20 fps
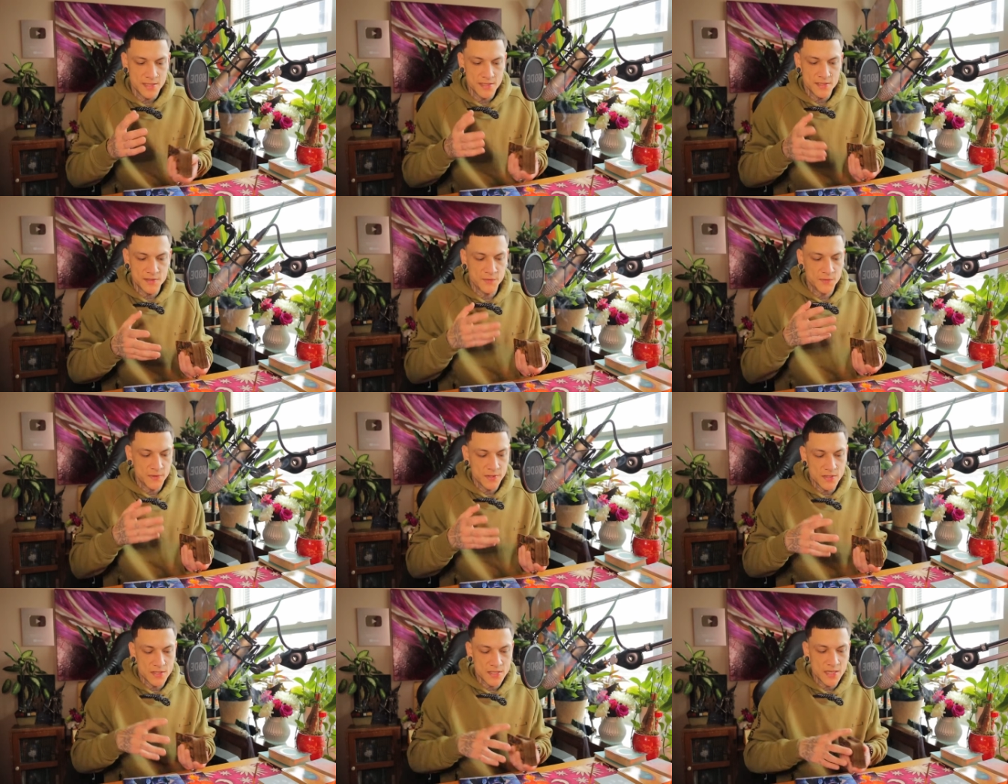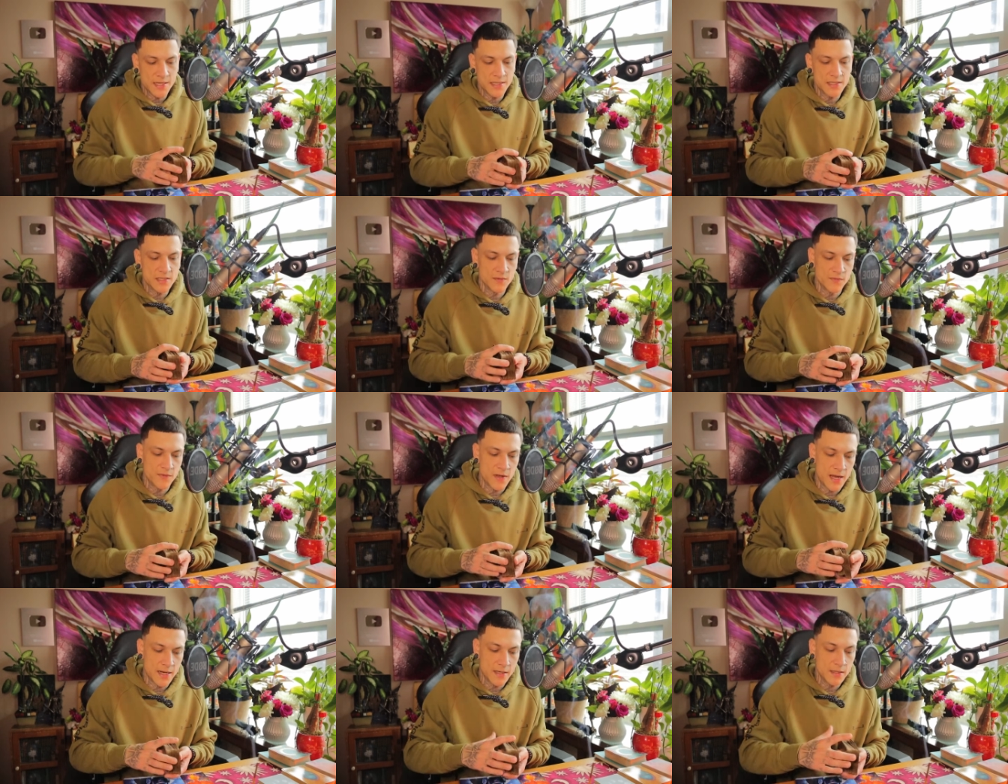This feels like
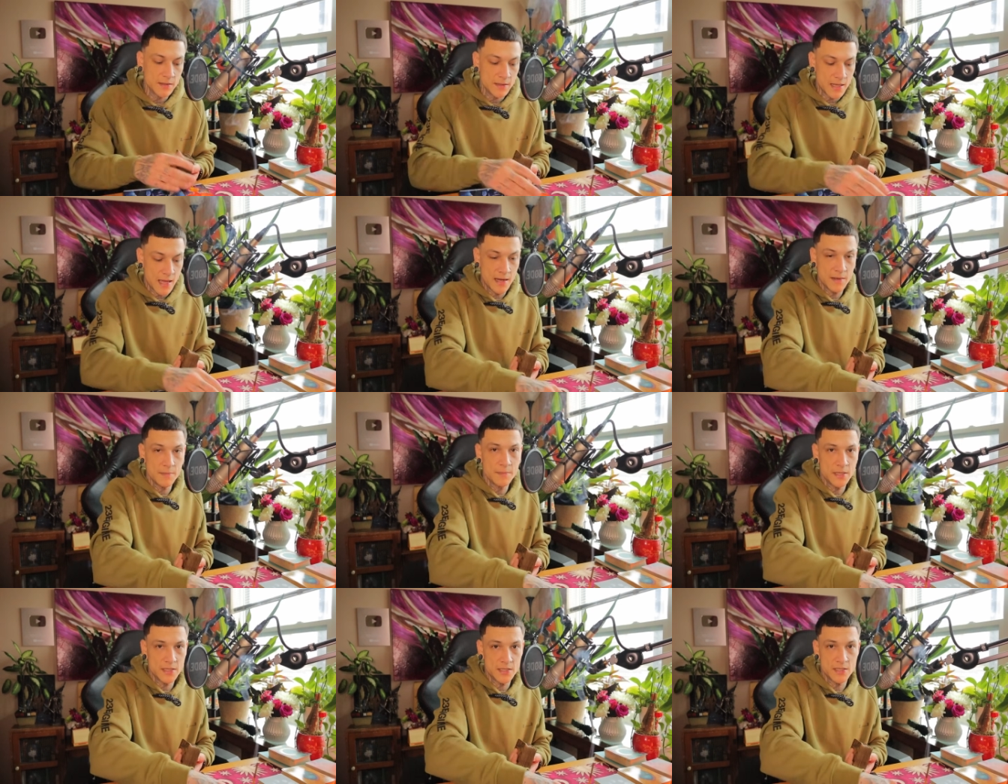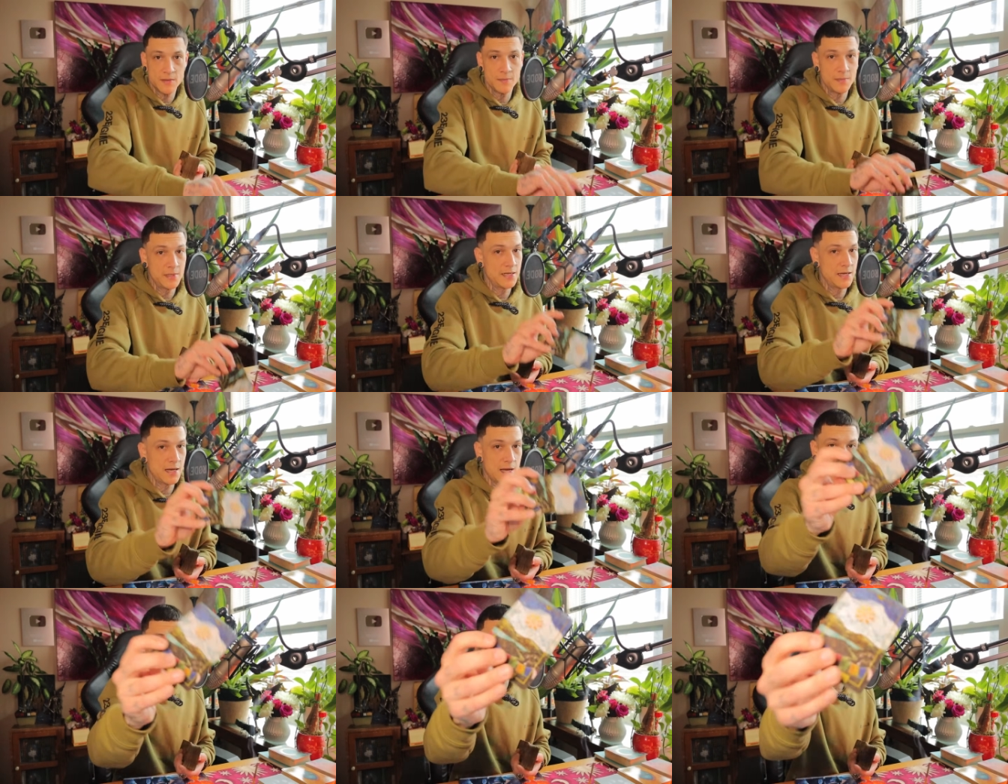divine alignment to
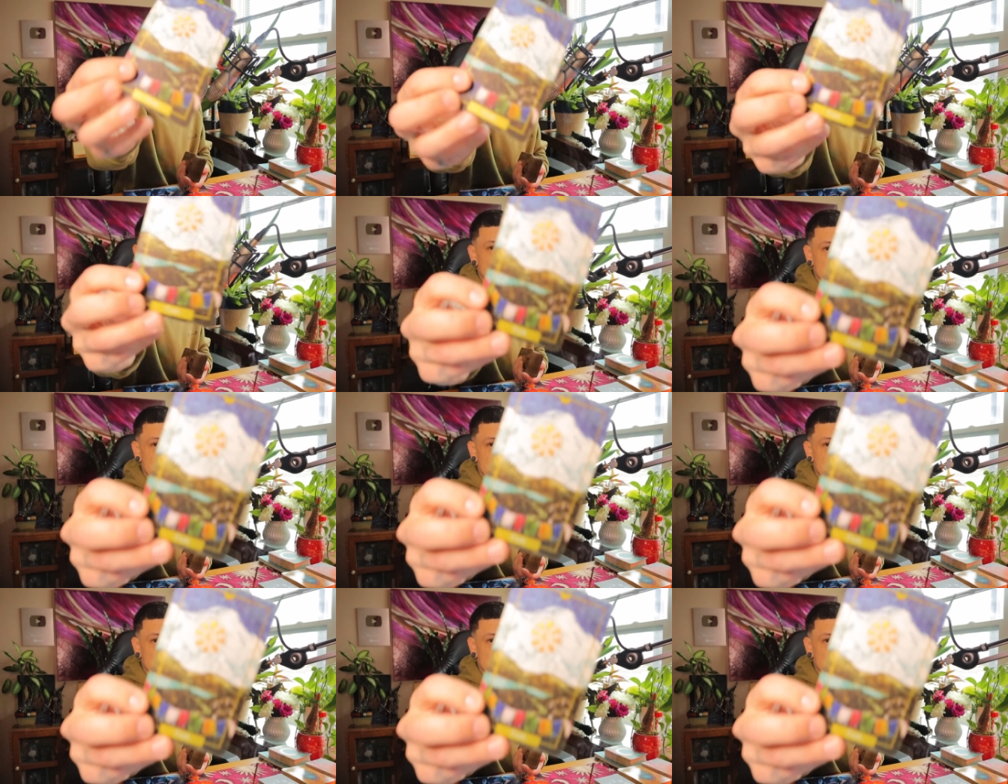me, and you